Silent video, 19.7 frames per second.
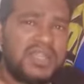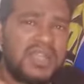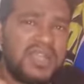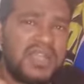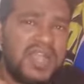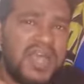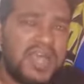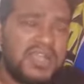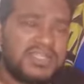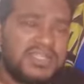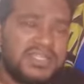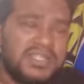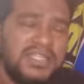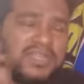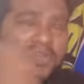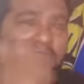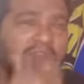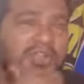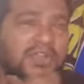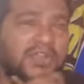the last
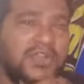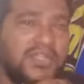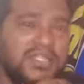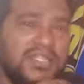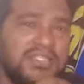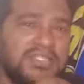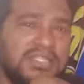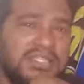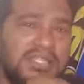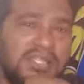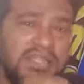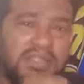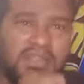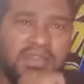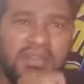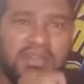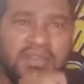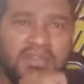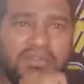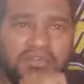thing we're gonna
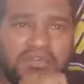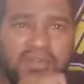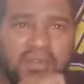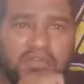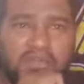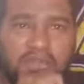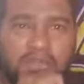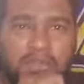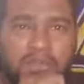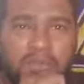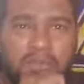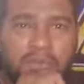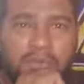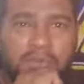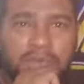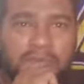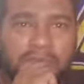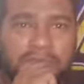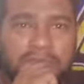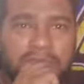see from
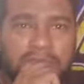Yokomo?